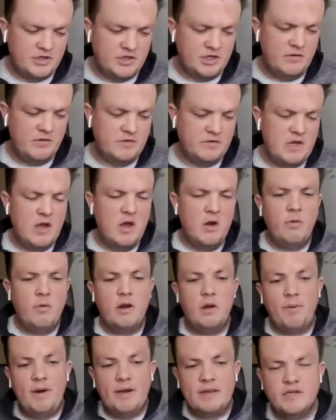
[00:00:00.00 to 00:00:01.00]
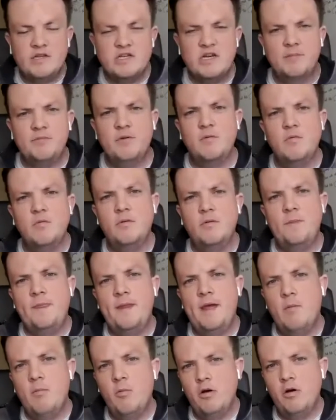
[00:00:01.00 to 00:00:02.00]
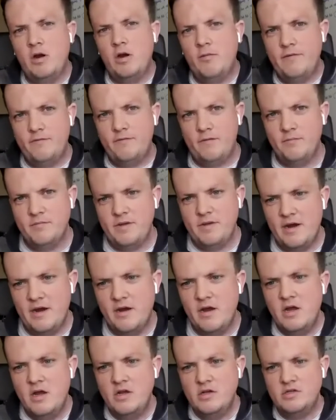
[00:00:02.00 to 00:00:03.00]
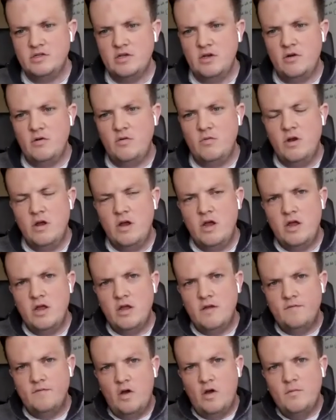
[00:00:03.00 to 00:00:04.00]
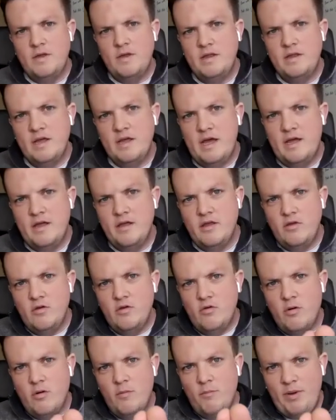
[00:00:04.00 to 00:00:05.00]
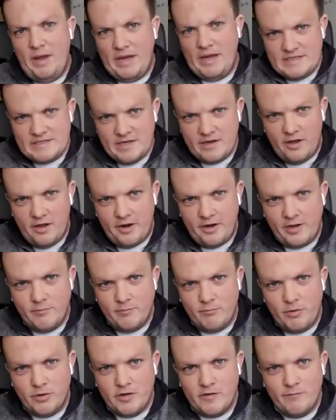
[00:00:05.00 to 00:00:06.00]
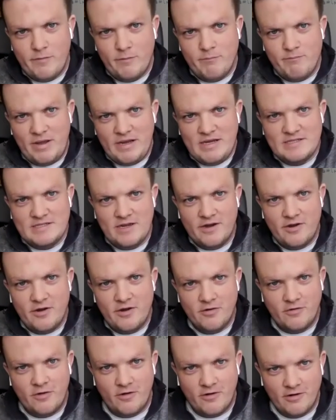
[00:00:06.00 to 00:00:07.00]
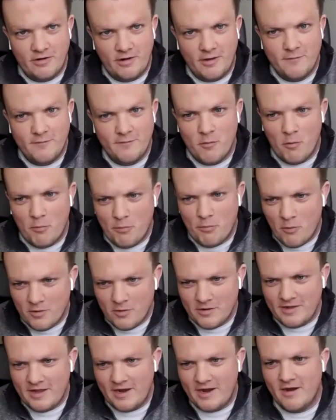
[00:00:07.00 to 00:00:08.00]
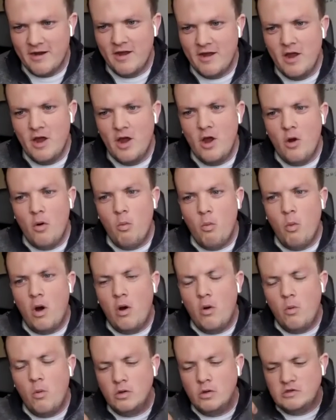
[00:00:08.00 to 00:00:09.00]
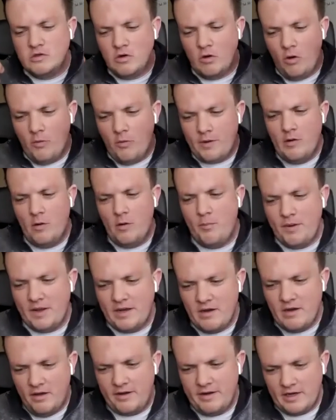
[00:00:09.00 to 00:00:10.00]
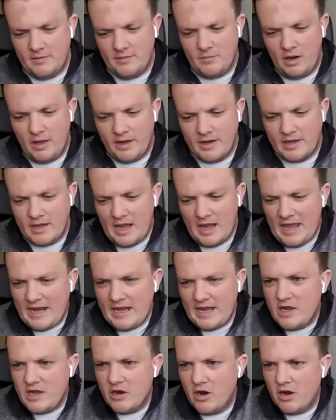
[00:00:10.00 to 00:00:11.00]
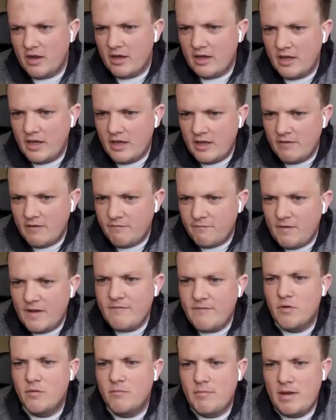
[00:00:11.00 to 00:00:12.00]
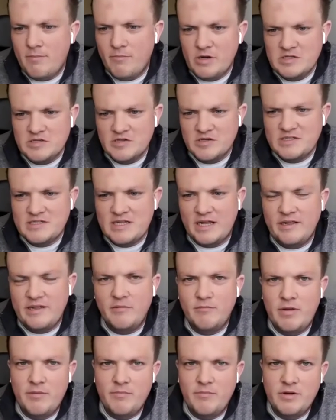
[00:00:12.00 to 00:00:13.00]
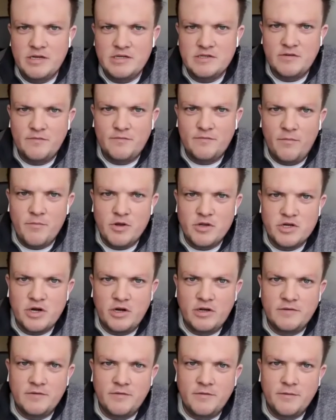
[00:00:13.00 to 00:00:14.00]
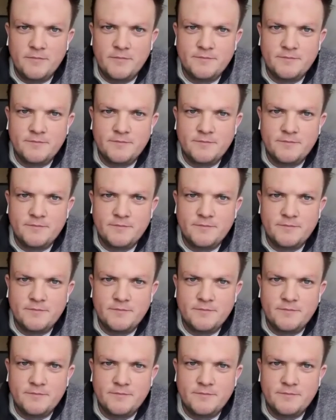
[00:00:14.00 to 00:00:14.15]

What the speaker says: show is we go back to chapter 1 and work our way from there. So you've told me that you're based in Nottingham, but you've been based there your entire life. You were born there. What was growing up in Nottingham like? Any favorite memories or standout memories from your childhood?